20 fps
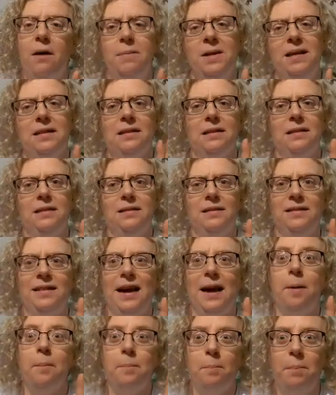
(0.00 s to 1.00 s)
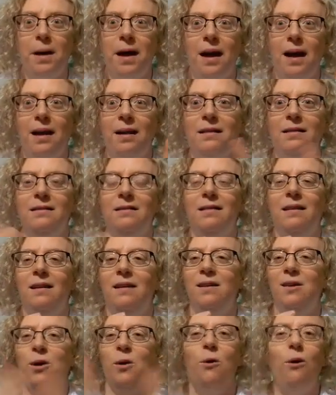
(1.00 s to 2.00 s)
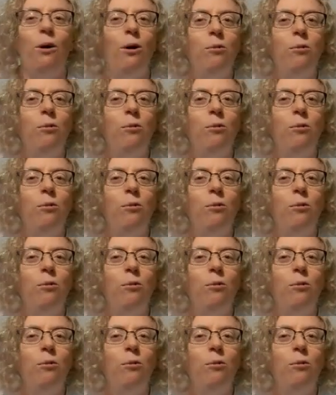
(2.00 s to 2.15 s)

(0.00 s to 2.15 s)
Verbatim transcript: I mean, it's a little damp, but you know,